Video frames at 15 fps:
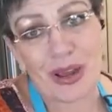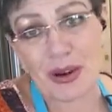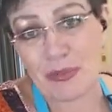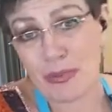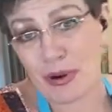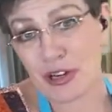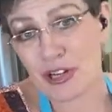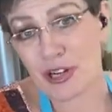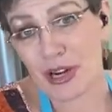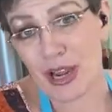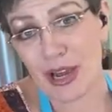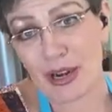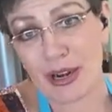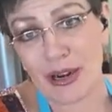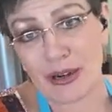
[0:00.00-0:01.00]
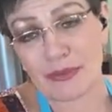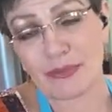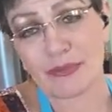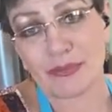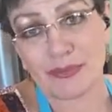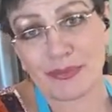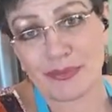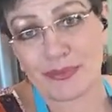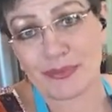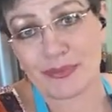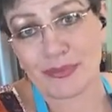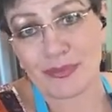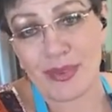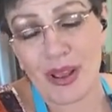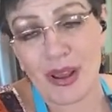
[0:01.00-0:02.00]
I'd appreciate it.
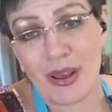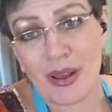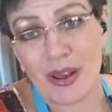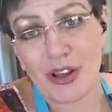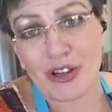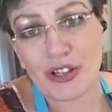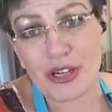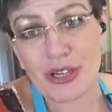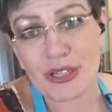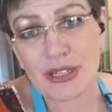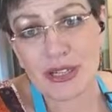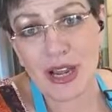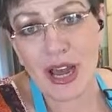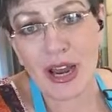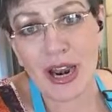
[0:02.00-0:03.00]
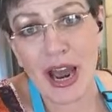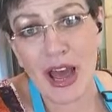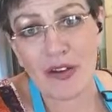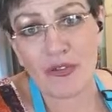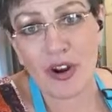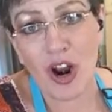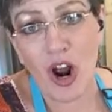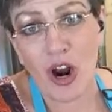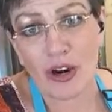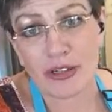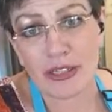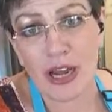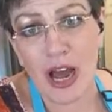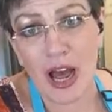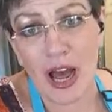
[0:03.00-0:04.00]
She's kind of having a
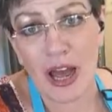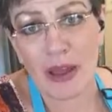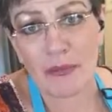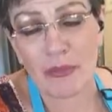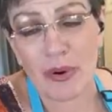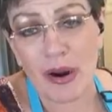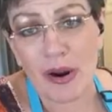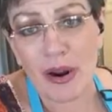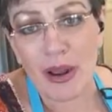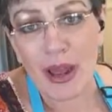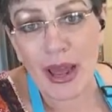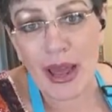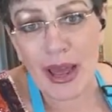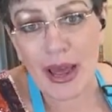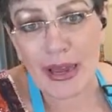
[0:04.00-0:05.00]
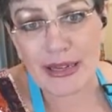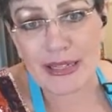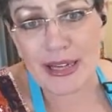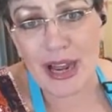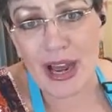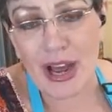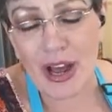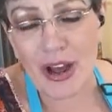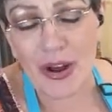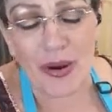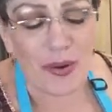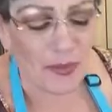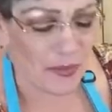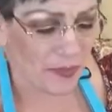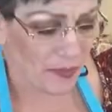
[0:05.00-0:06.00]
hard time, and
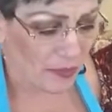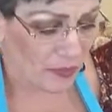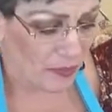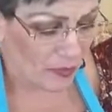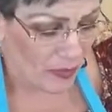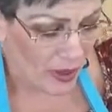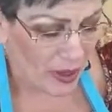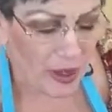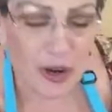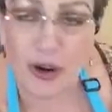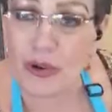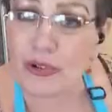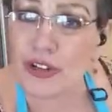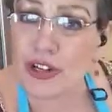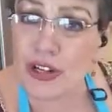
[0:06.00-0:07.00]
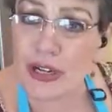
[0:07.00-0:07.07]
You know,